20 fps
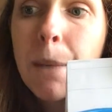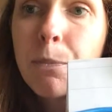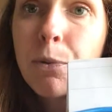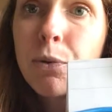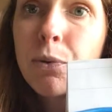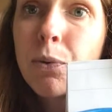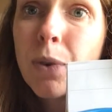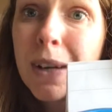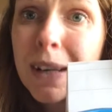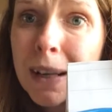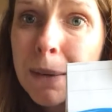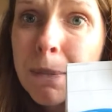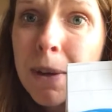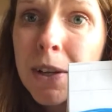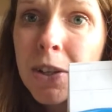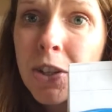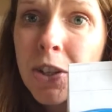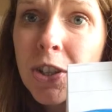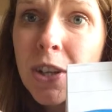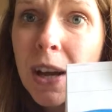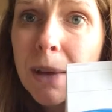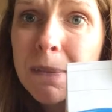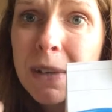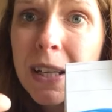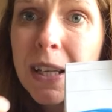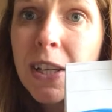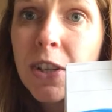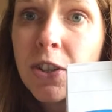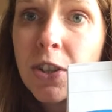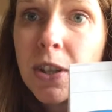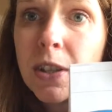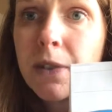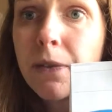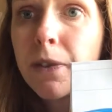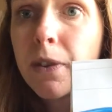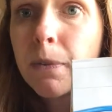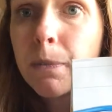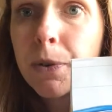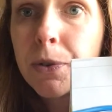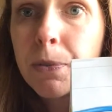pretty much stopped eating cheese
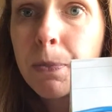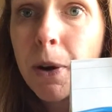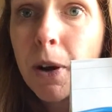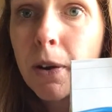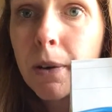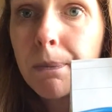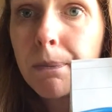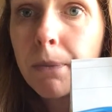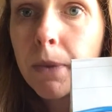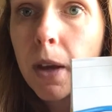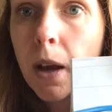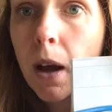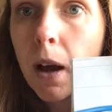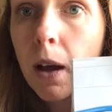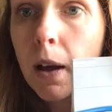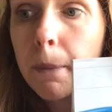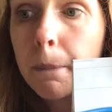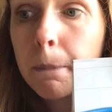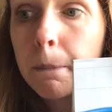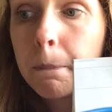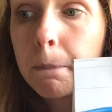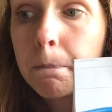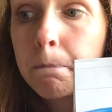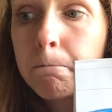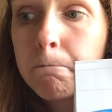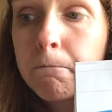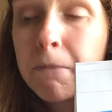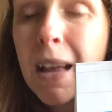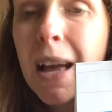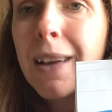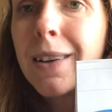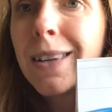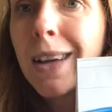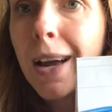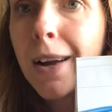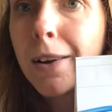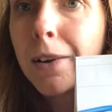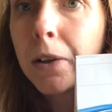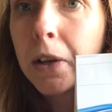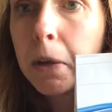for the most part. Not
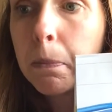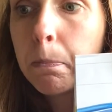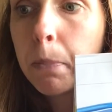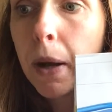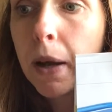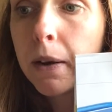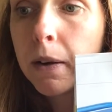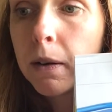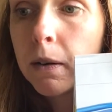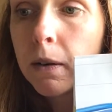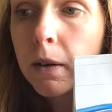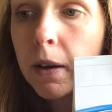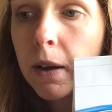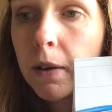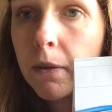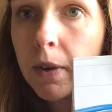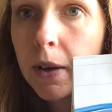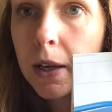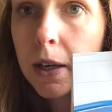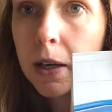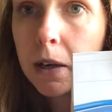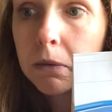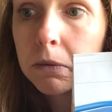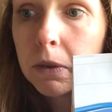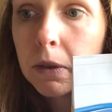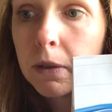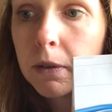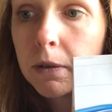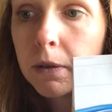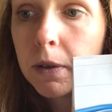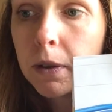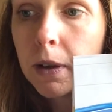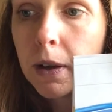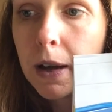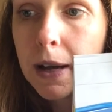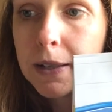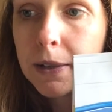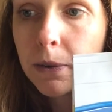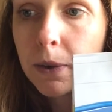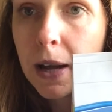entirely, but, you know,
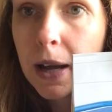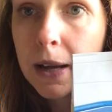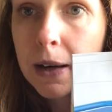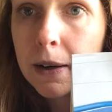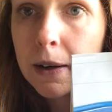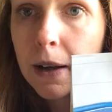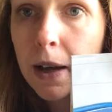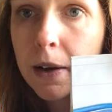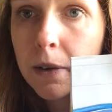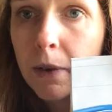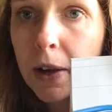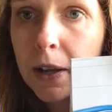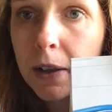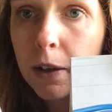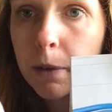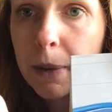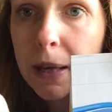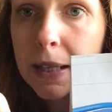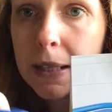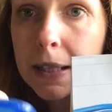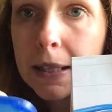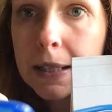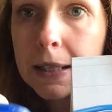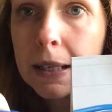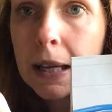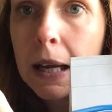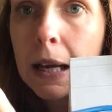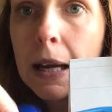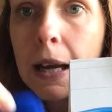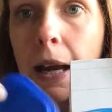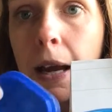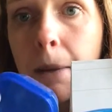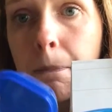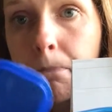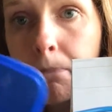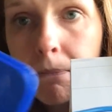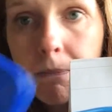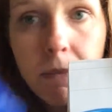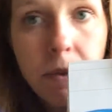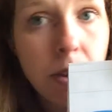on a regular basis.
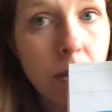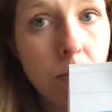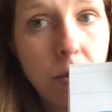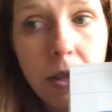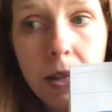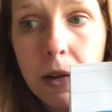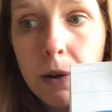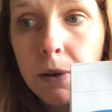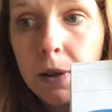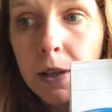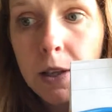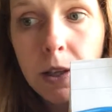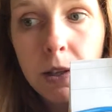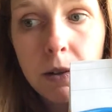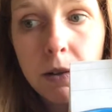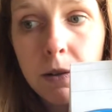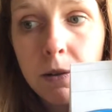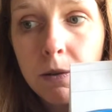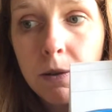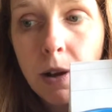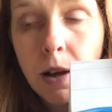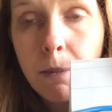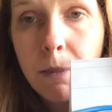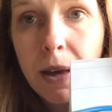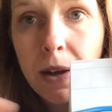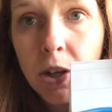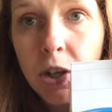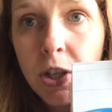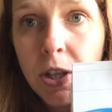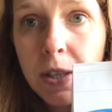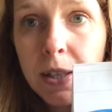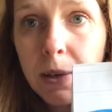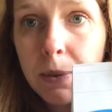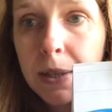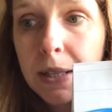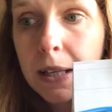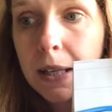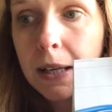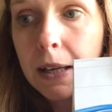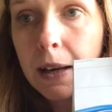Without the amount of cheese I
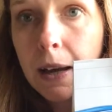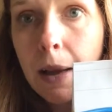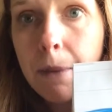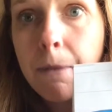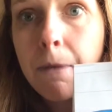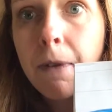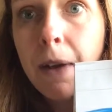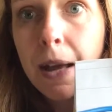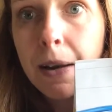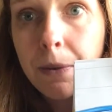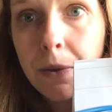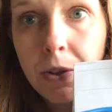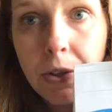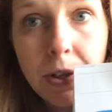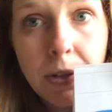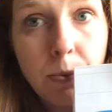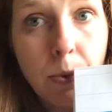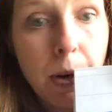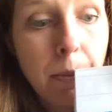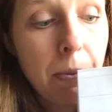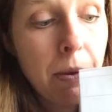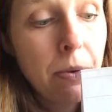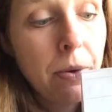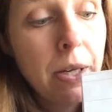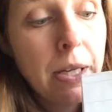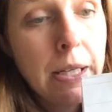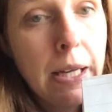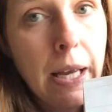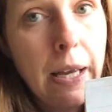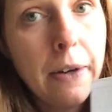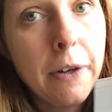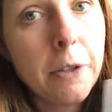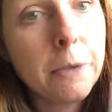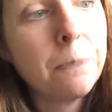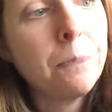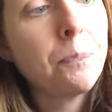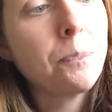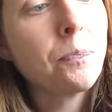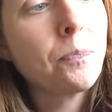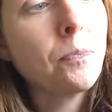was eating, I'm fine with just 1 blue container.